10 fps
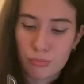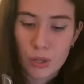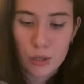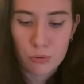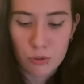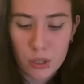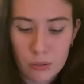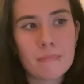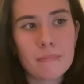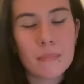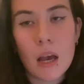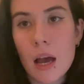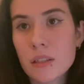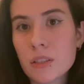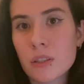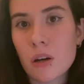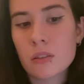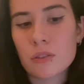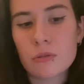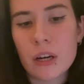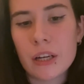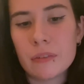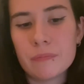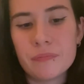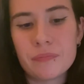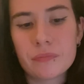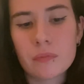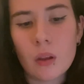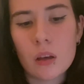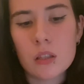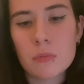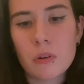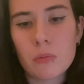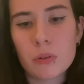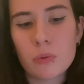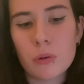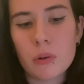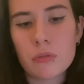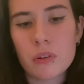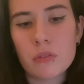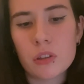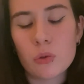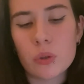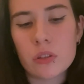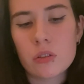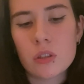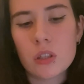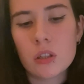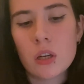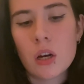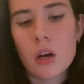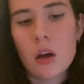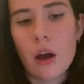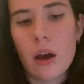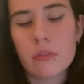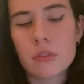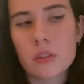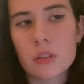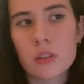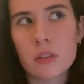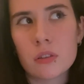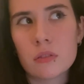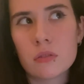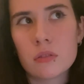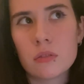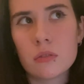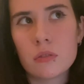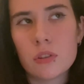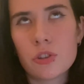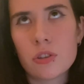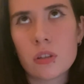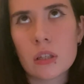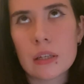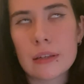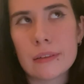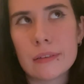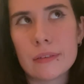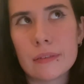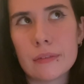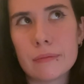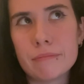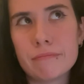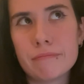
That's right. Asnot is great. He's probably one of my favorite Quincy after Ishida and